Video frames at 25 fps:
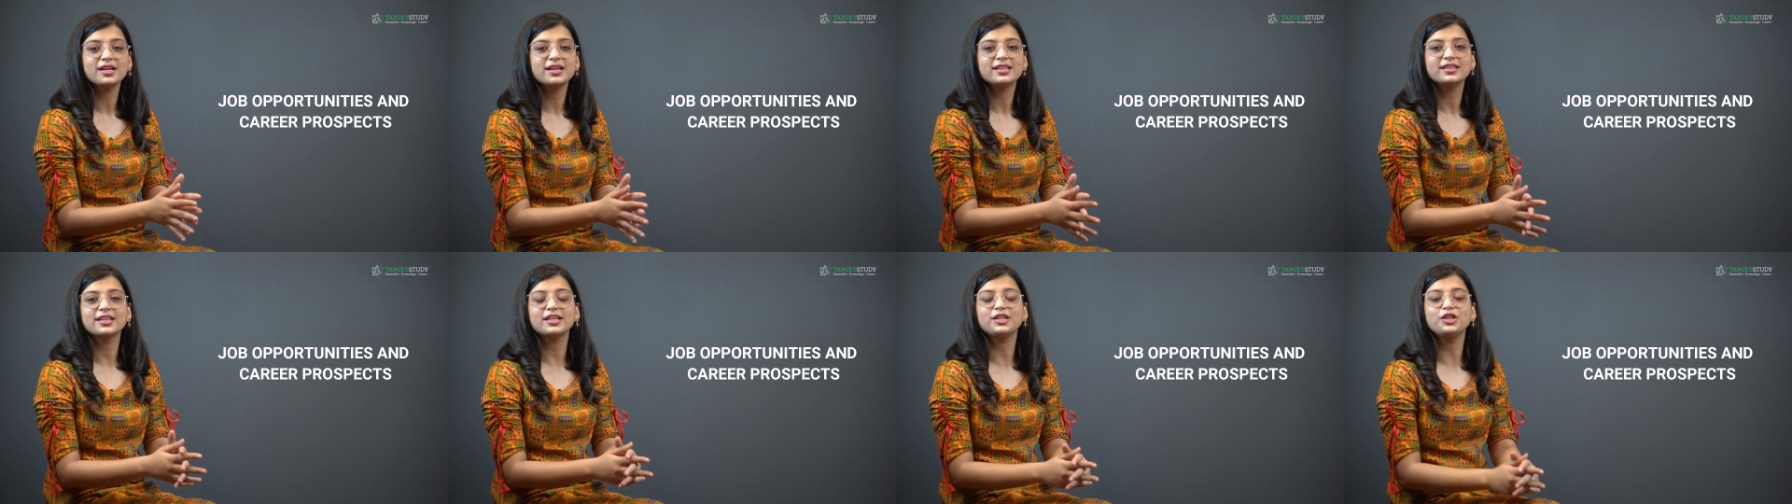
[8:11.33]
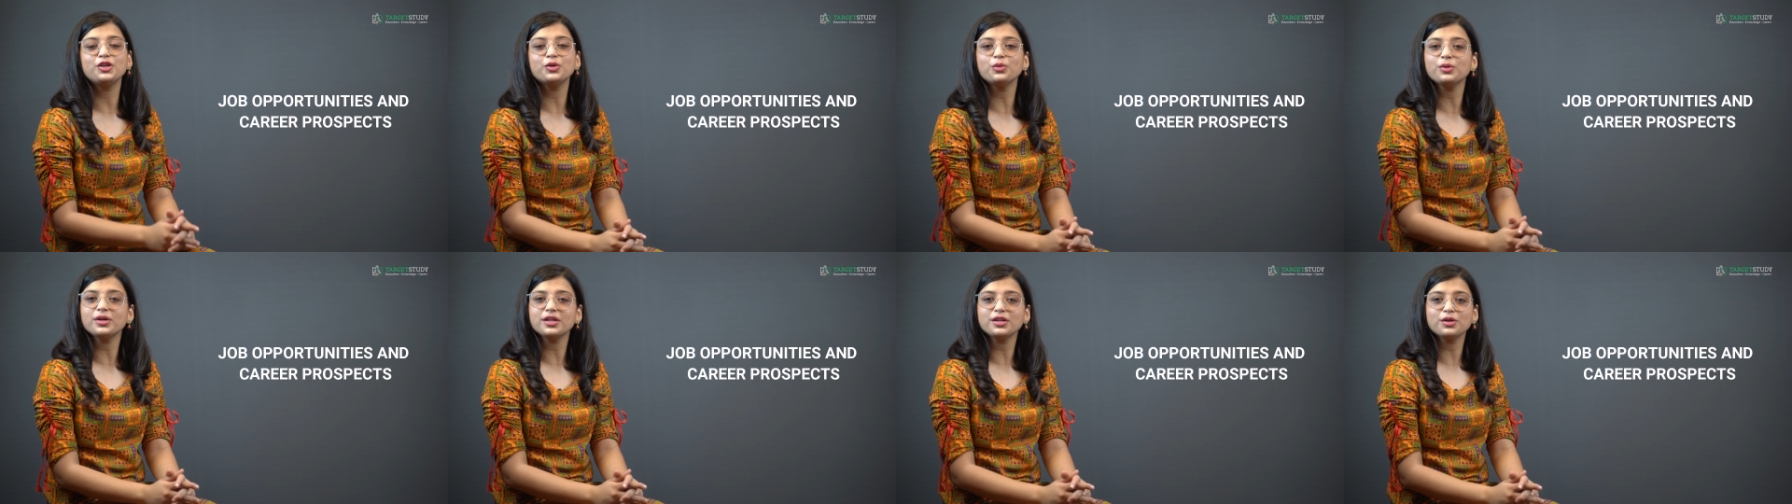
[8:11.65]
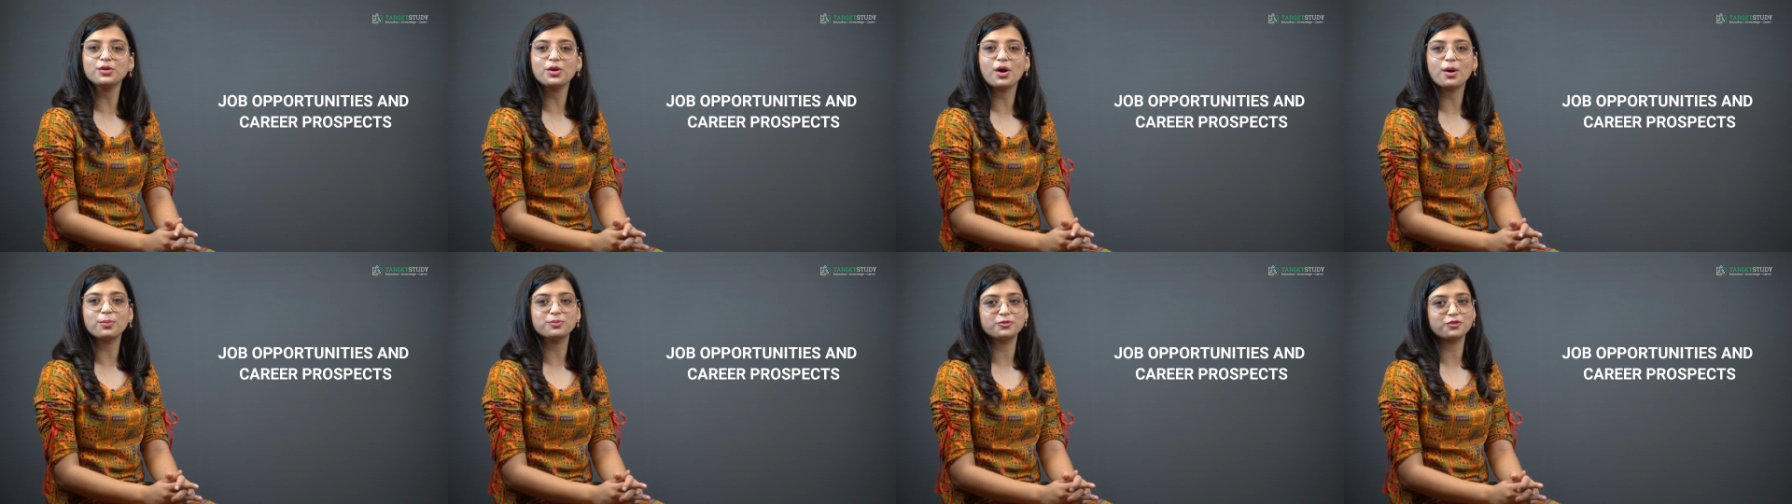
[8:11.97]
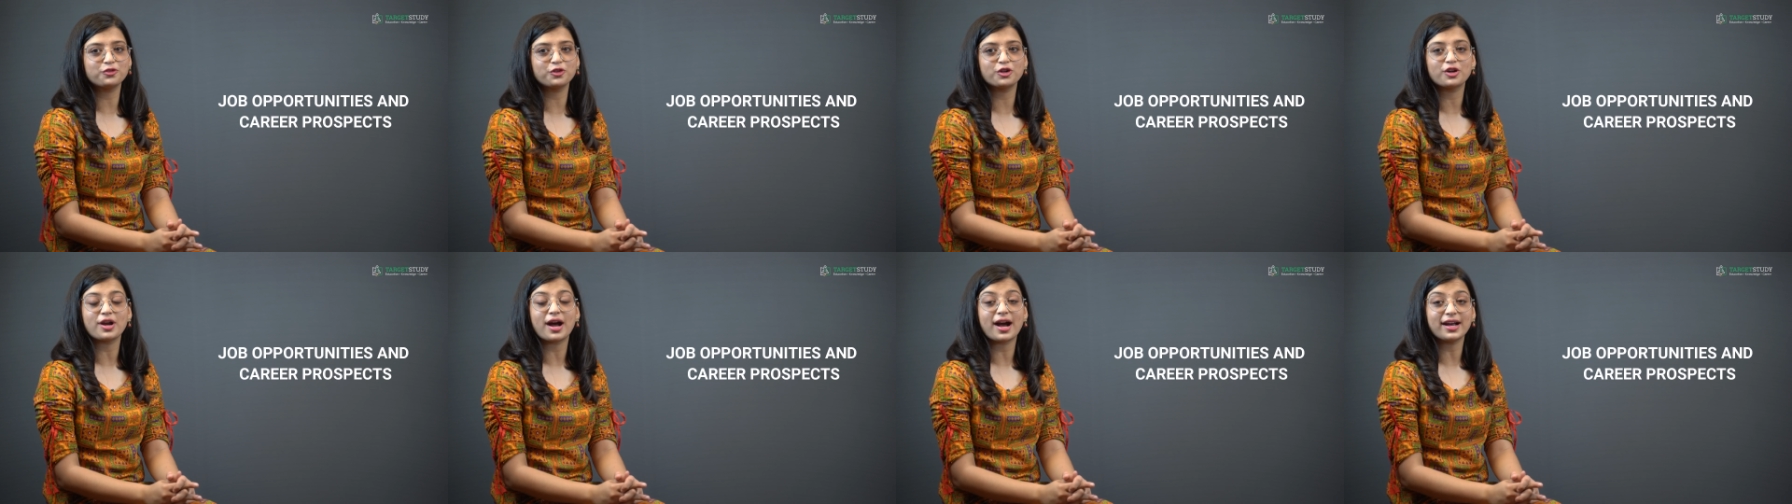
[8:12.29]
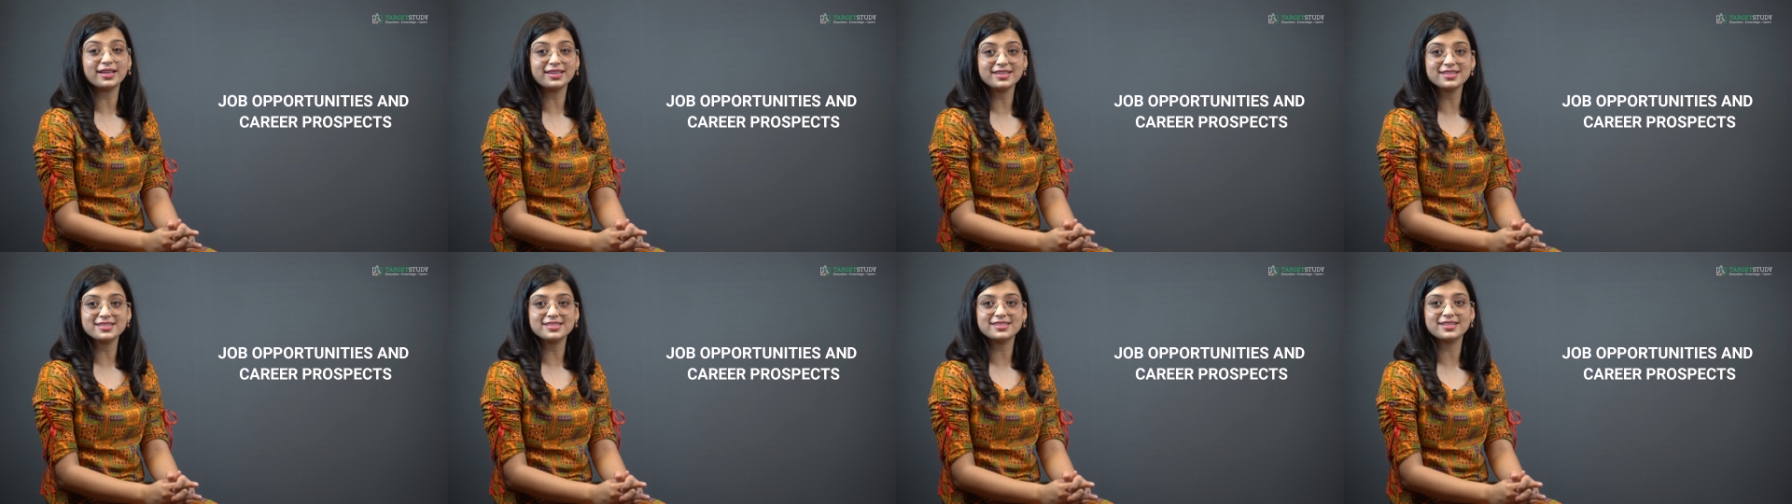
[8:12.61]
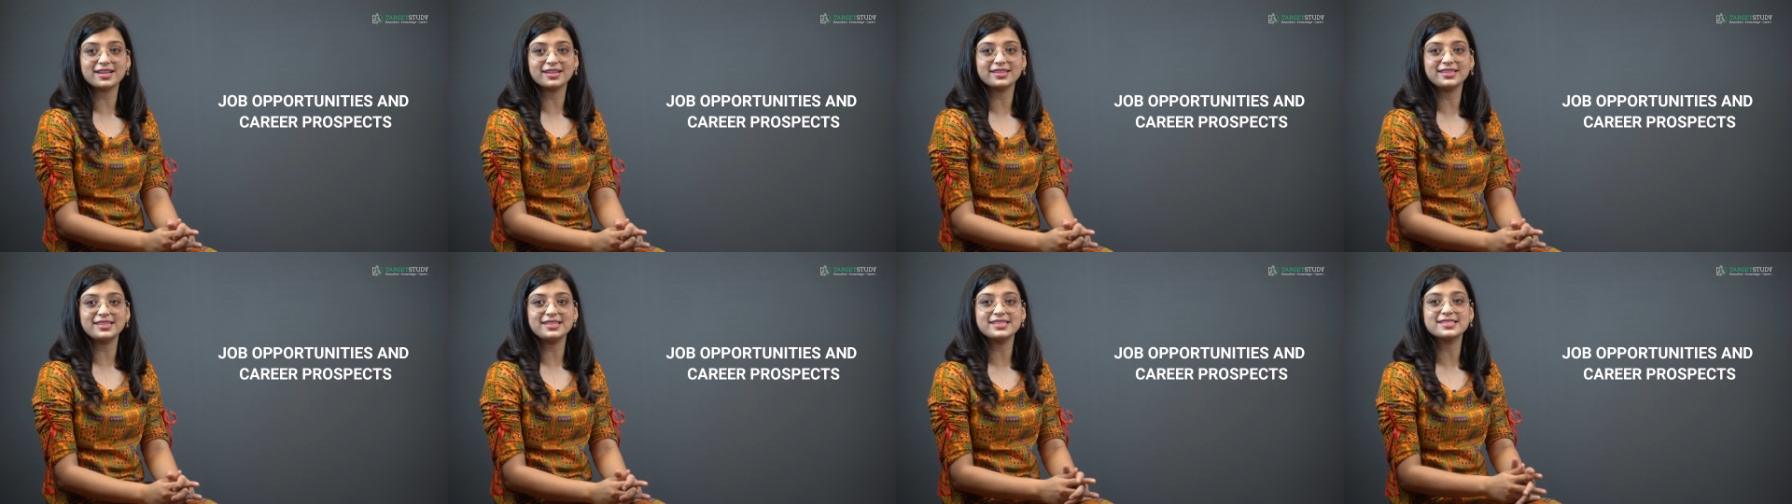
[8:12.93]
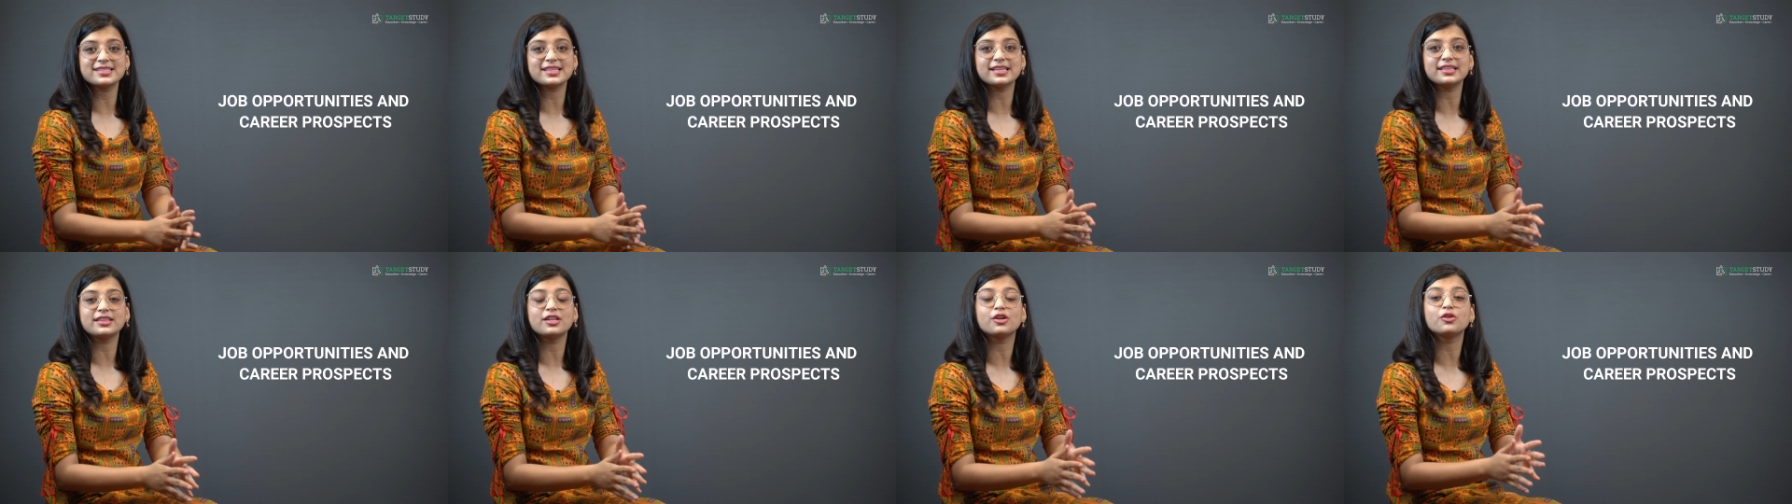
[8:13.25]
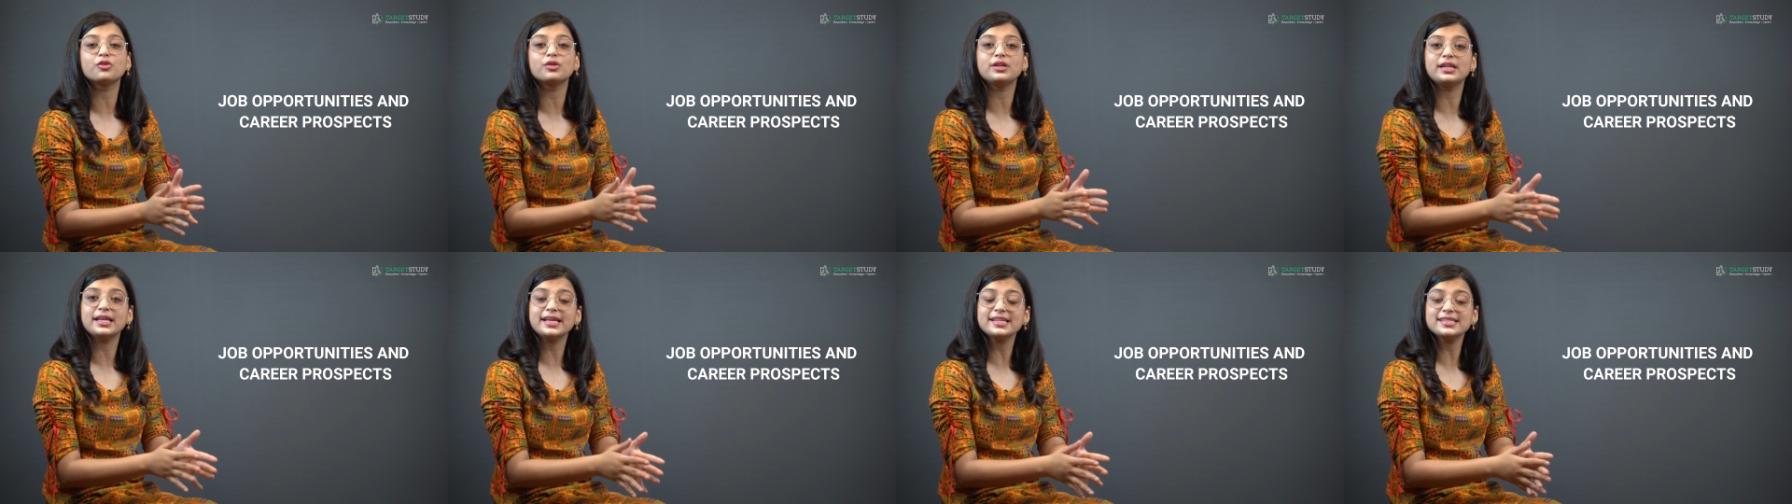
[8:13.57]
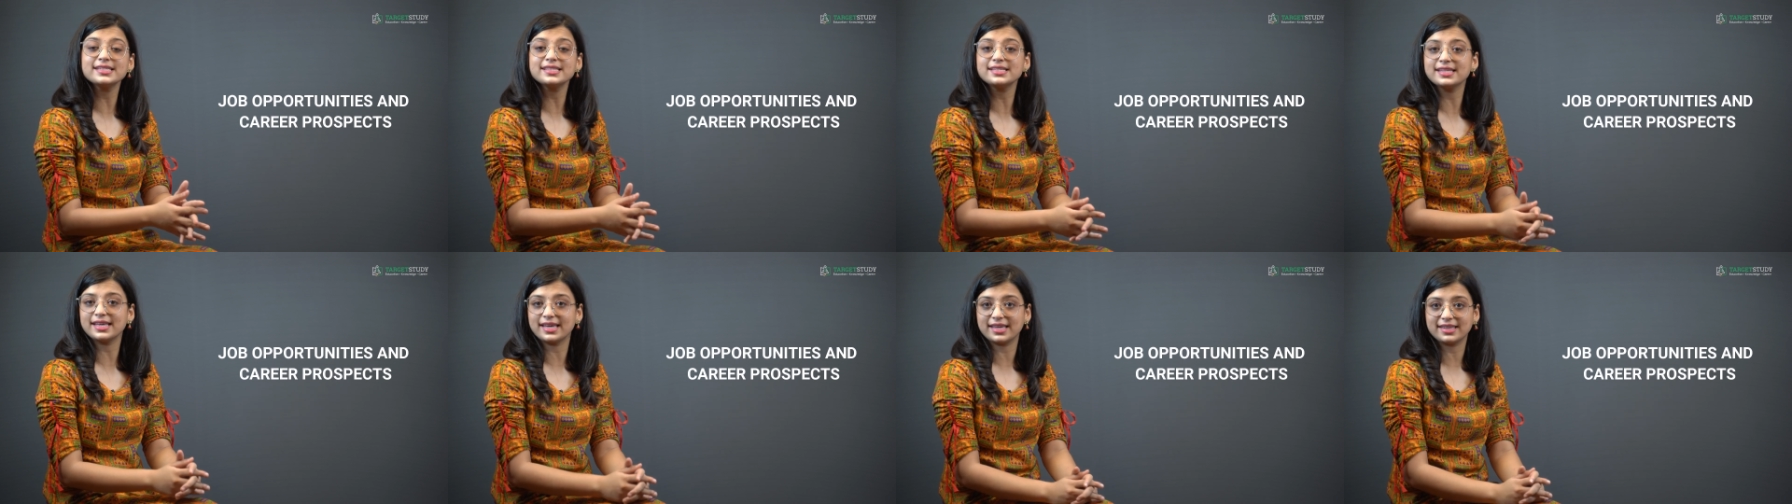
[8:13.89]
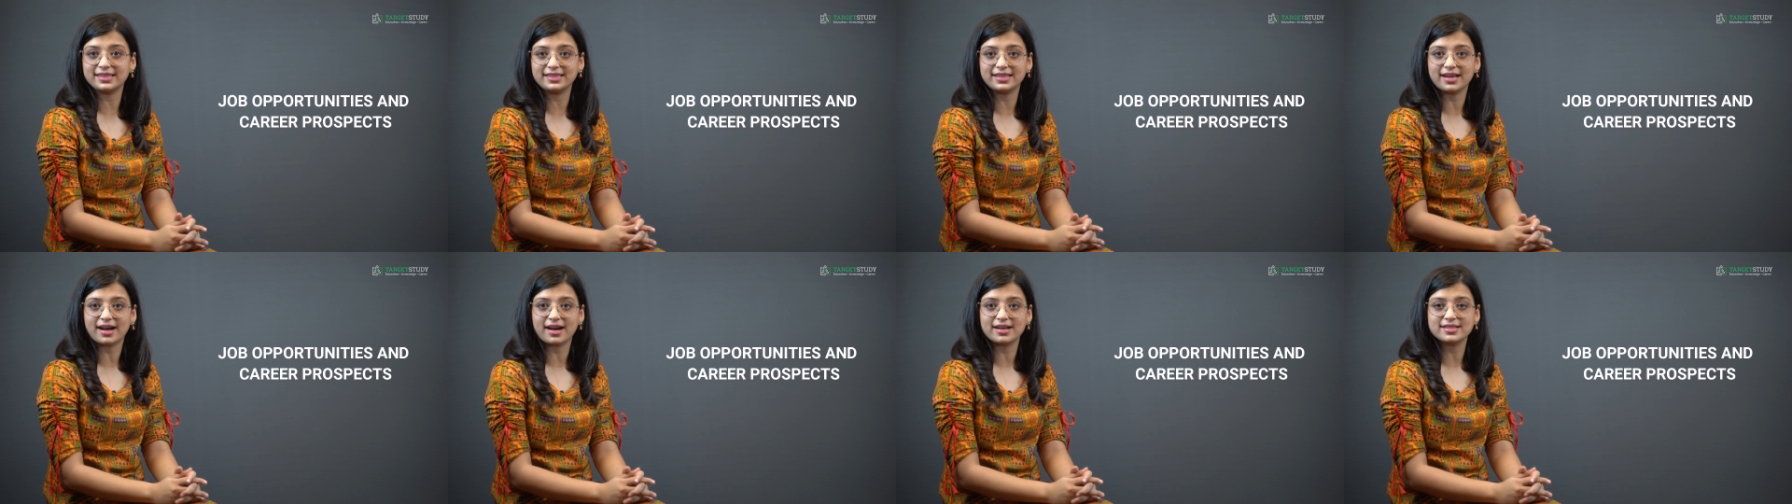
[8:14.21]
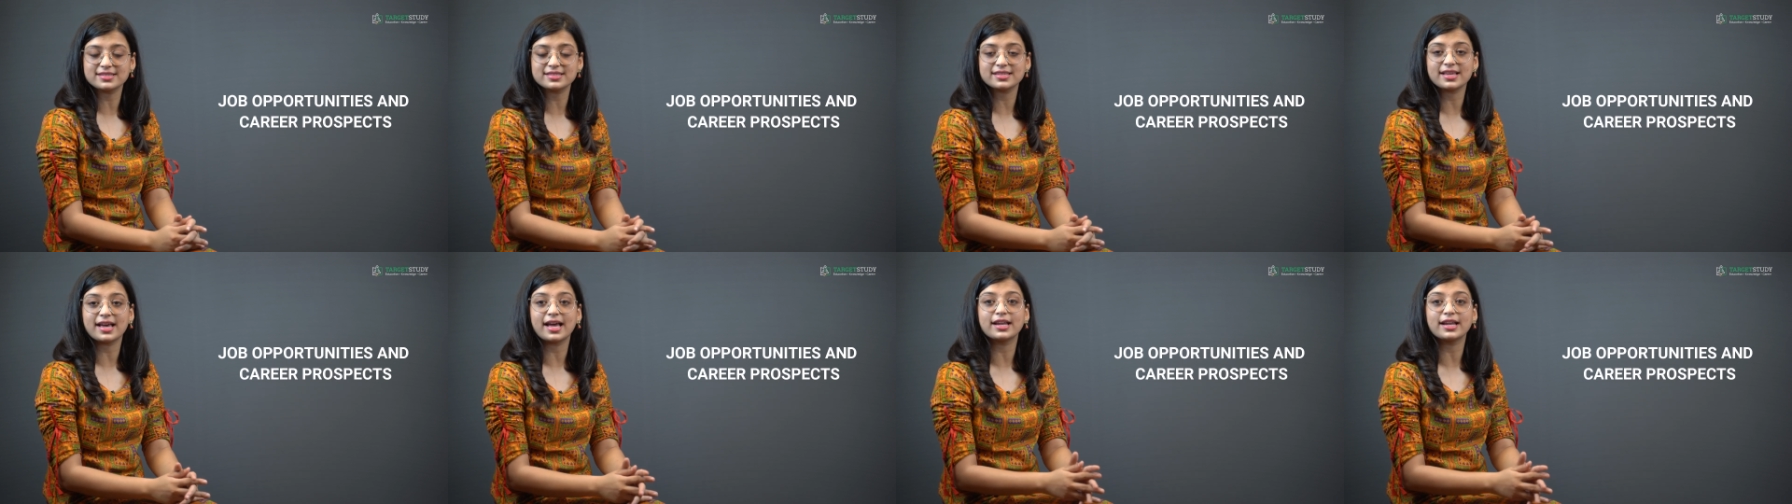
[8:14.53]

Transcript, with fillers: then you can go opt for higher studies in the related areas